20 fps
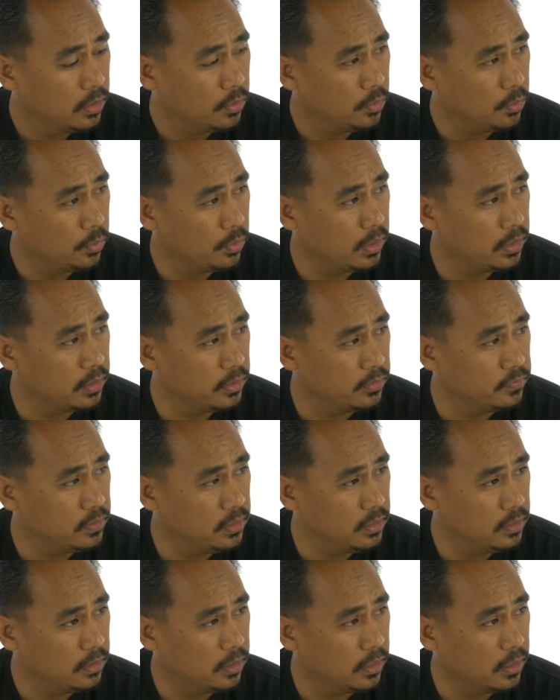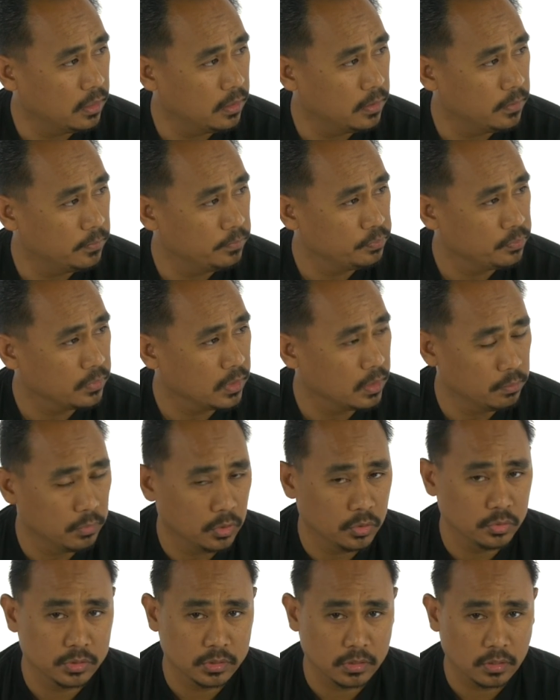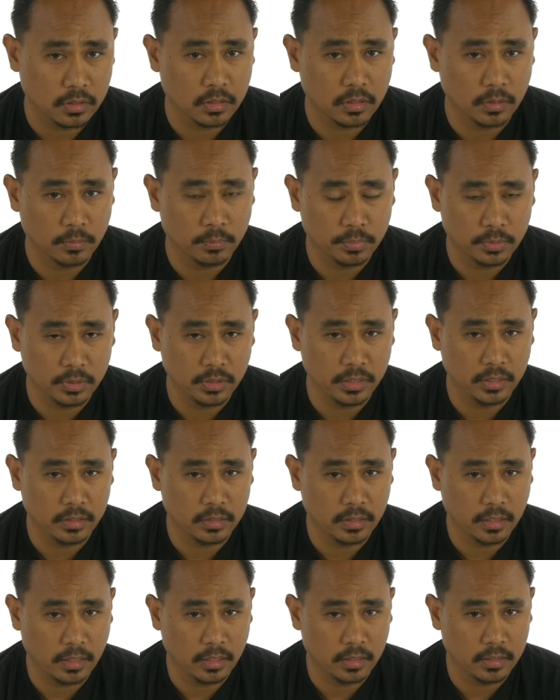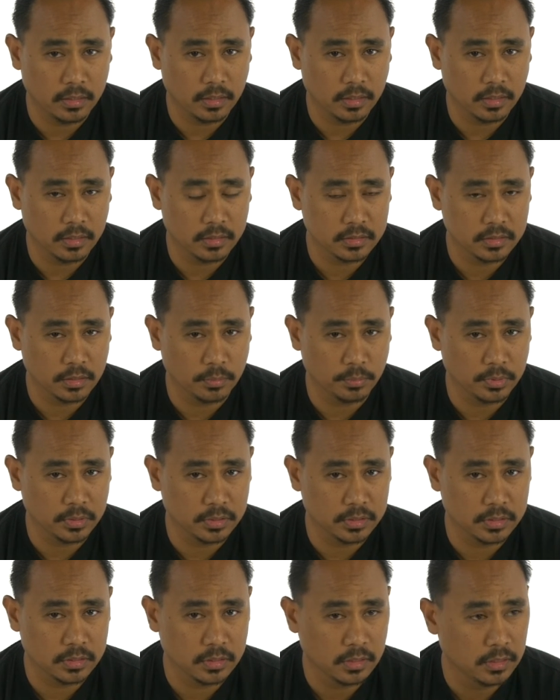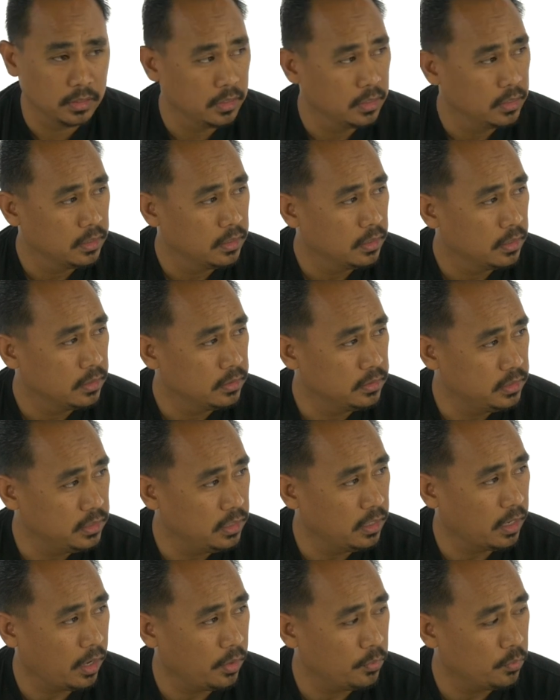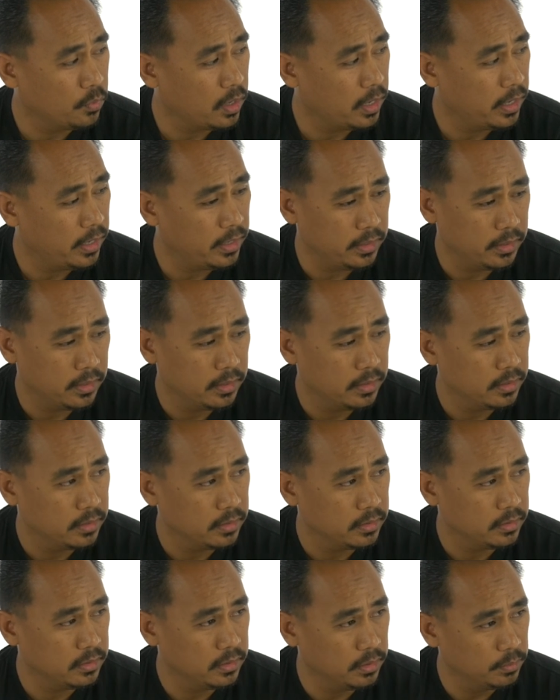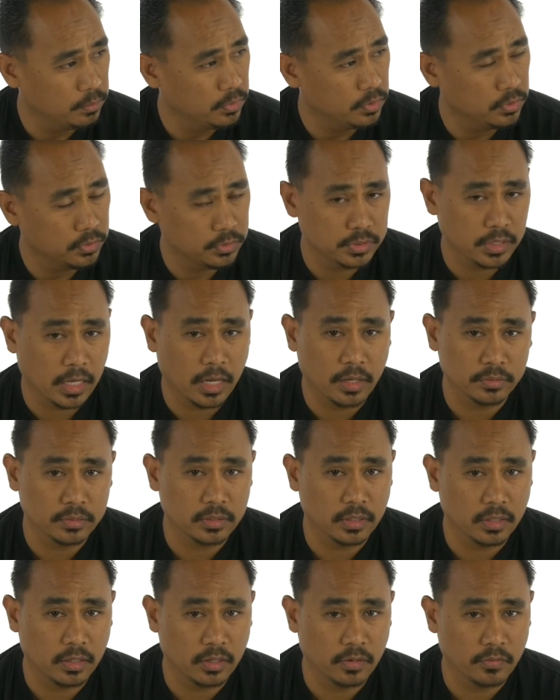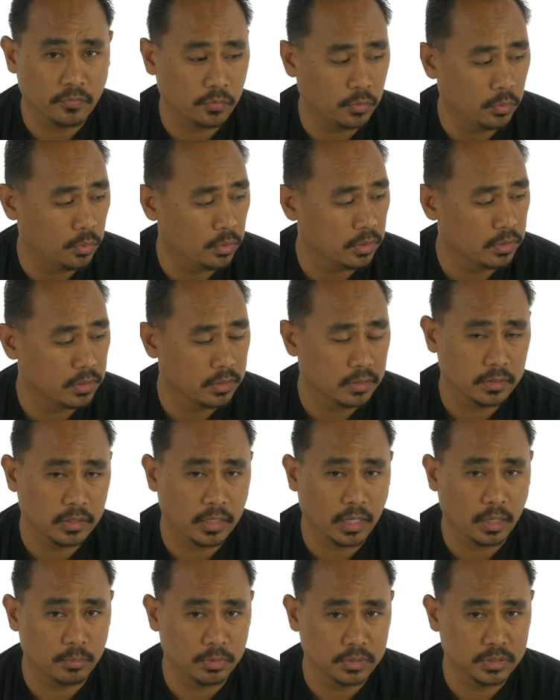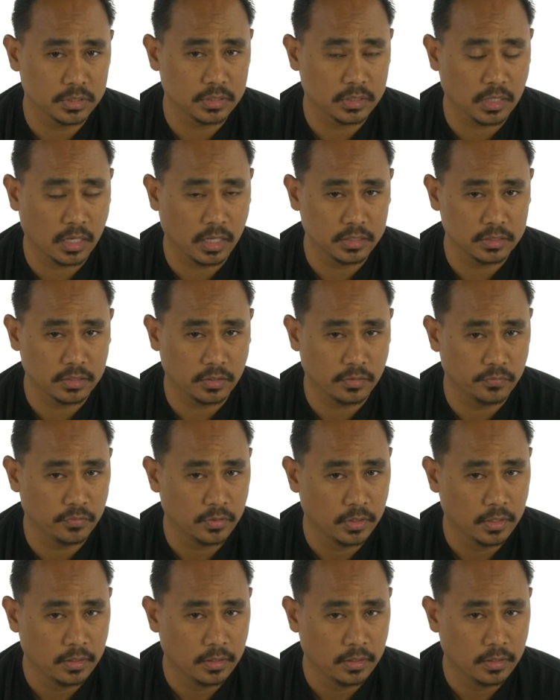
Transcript: one of the most complete and simplest DIY gimbals out there for cameras the size of